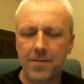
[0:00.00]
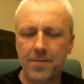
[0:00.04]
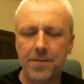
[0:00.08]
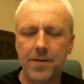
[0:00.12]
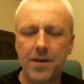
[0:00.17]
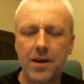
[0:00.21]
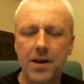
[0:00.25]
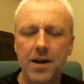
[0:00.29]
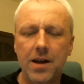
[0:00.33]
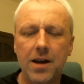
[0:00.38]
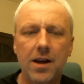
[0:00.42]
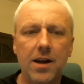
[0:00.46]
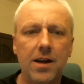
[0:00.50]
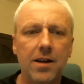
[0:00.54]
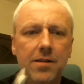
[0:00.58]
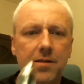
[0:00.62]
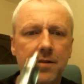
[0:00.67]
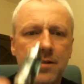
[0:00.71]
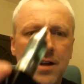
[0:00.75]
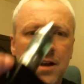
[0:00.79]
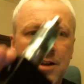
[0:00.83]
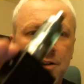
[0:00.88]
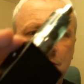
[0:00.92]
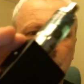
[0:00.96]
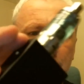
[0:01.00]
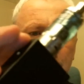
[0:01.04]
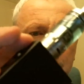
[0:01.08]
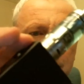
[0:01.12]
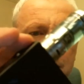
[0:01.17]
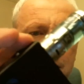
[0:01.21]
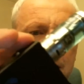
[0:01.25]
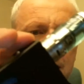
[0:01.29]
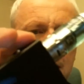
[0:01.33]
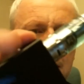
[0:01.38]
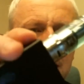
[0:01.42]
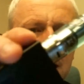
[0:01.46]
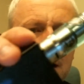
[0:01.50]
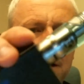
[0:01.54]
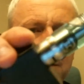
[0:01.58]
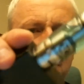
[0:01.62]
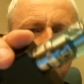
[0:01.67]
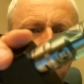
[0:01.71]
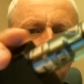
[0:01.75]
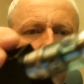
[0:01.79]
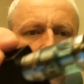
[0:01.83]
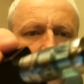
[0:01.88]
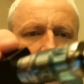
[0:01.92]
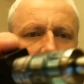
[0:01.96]
That's on a DNA
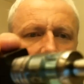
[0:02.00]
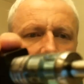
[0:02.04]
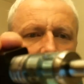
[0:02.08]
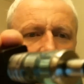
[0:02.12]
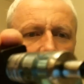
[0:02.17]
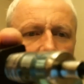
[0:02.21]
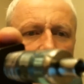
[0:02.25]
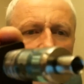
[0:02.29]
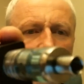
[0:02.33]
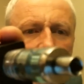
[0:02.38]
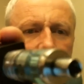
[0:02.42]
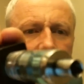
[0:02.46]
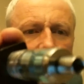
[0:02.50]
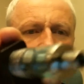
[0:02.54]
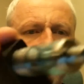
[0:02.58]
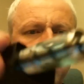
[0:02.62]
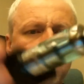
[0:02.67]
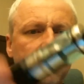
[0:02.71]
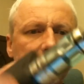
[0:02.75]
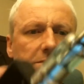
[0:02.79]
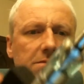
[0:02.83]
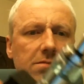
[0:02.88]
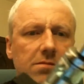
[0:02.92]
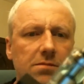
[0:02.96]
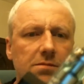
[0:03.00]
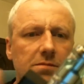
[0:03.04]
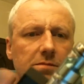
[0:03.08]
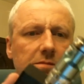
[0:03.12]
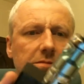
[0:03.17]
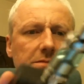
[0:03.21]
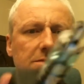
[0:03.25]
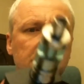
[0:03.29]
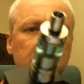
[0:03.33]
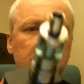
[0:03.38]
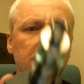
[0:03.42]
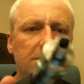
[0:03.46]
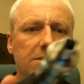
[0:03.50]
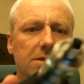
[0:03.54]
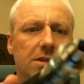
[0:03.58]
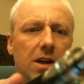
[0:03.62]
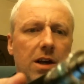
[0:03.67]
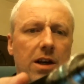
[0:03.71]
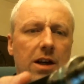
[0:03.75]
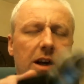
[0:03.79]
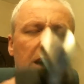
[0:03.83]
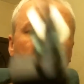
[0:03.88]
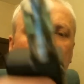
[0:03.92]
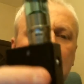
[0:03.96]
40,
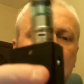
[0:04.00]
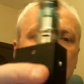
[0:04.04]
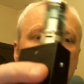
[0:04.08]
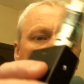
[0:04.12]
a Hannah